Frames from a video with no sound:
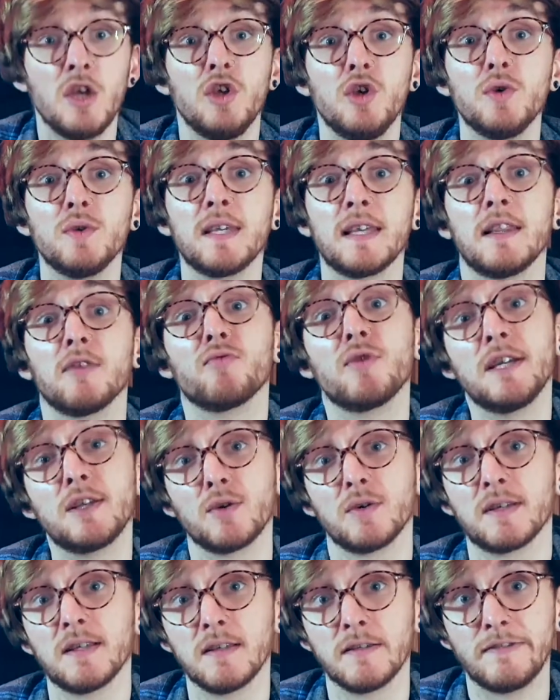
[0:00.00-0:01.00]
using the
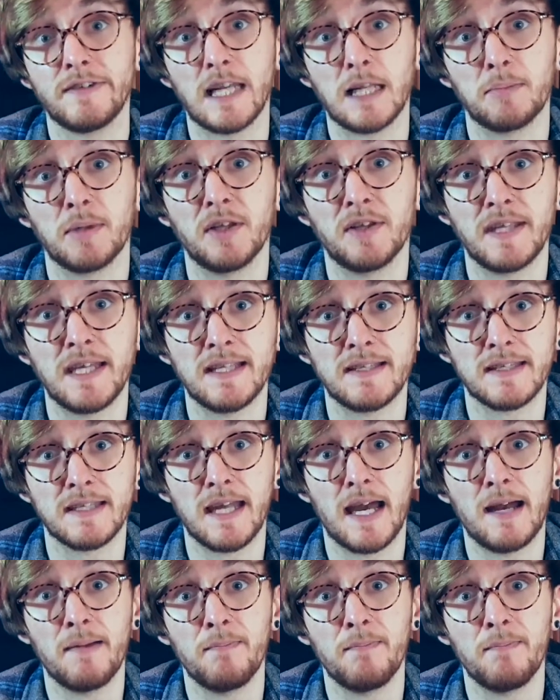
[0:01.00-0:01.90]
resources available on the internet.